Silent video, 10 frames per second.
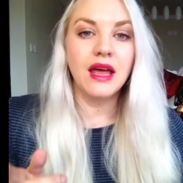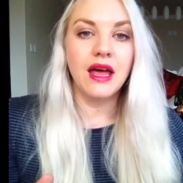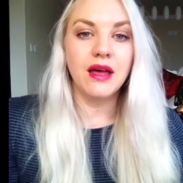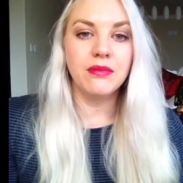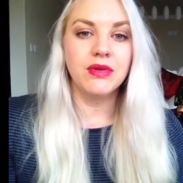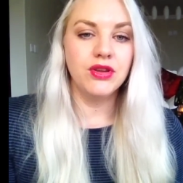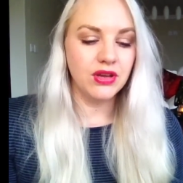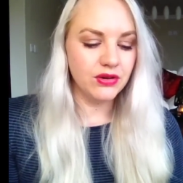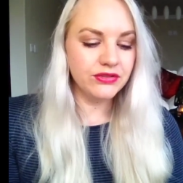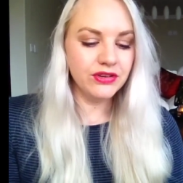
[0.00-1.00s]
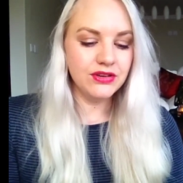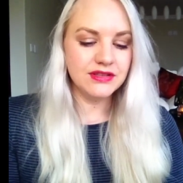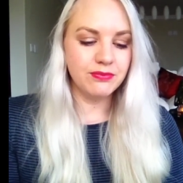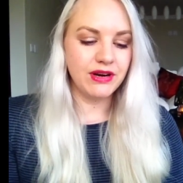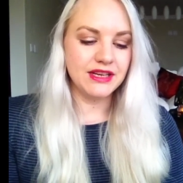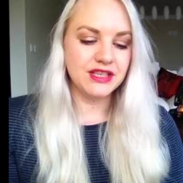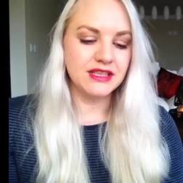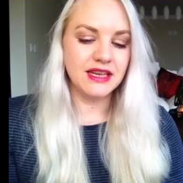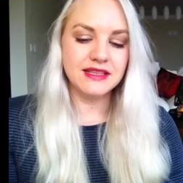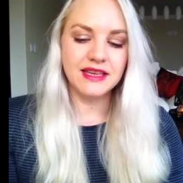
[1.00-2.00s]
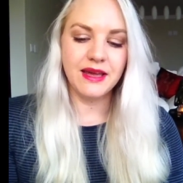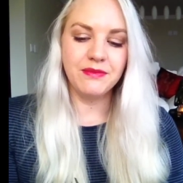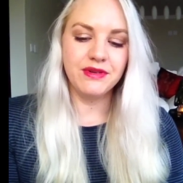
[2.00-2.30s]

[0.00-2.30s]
You can also use a brush. It does come